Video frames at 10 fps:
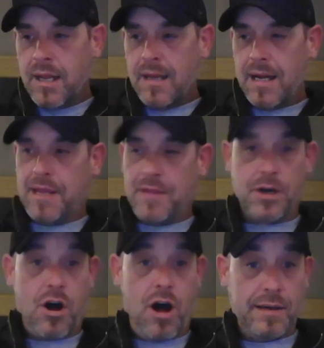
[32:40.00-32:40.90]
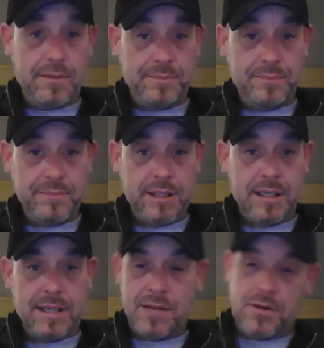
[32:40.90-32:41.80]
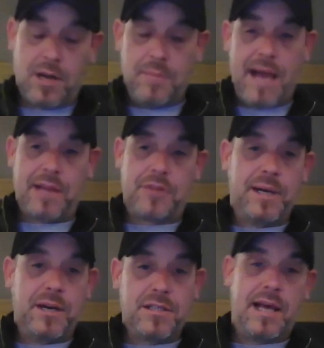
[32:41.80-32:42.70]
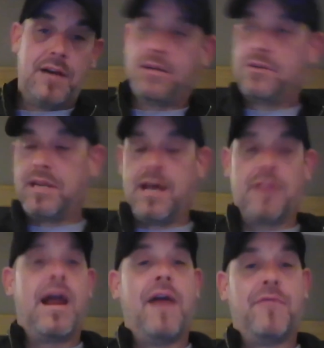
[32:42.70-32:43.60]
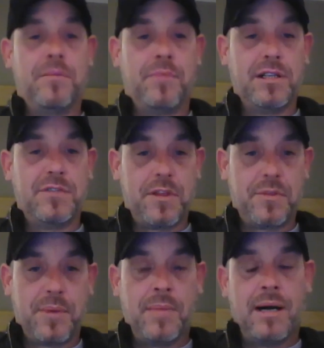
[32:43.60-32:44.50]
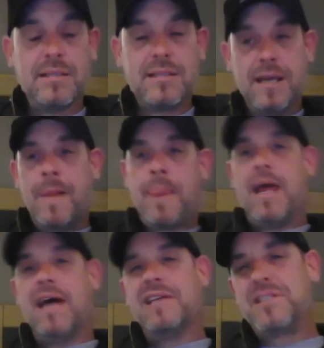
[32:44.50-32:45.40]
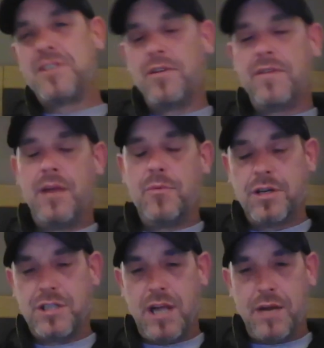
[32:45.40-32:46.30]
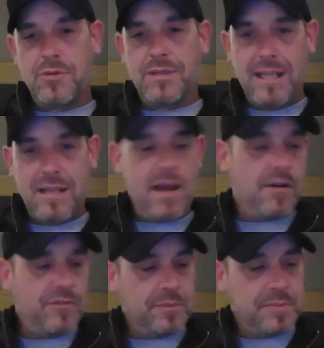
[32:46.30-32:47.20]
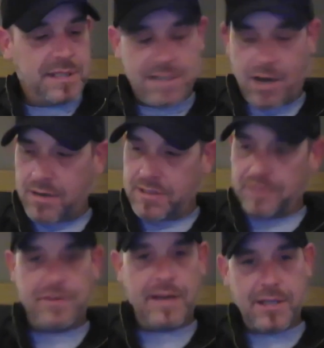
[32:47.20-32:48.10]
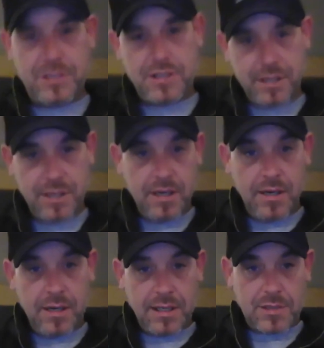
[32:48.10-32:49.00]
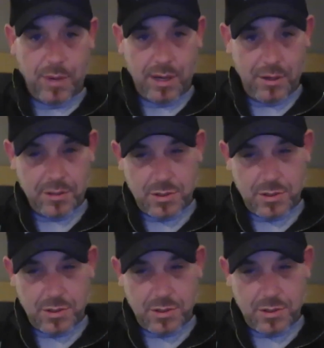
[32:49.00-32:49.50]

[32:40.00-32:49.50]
and then they're gone. And then they'll come back 3 years later to do the other half of the bridge for 3 months. As survey, we're generally there from start to finish. It's one of those.